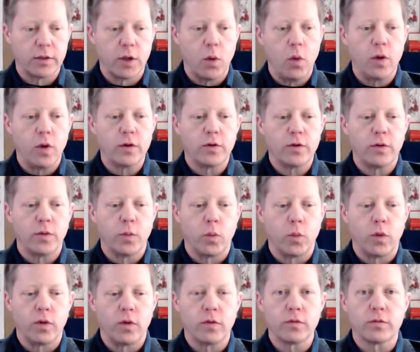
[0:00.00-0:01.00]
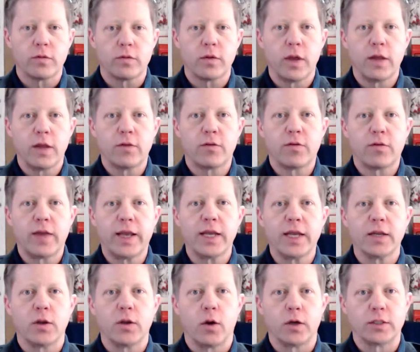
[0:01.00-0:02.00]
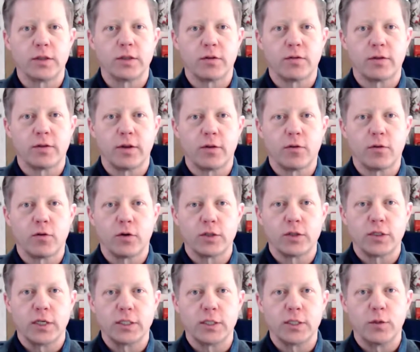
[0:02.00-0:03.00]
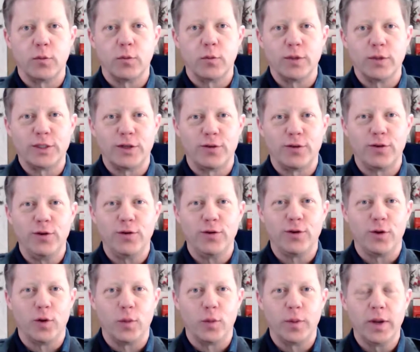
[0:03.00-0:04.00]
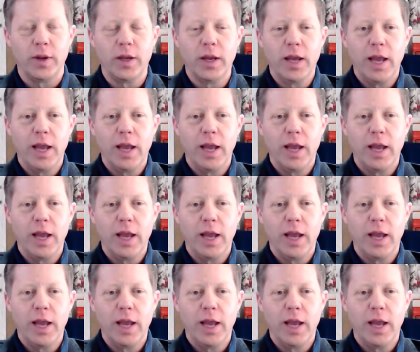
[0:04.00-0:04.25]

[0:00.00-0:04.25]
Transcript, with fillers: go on to the world's second largest search engine, which is YouTube,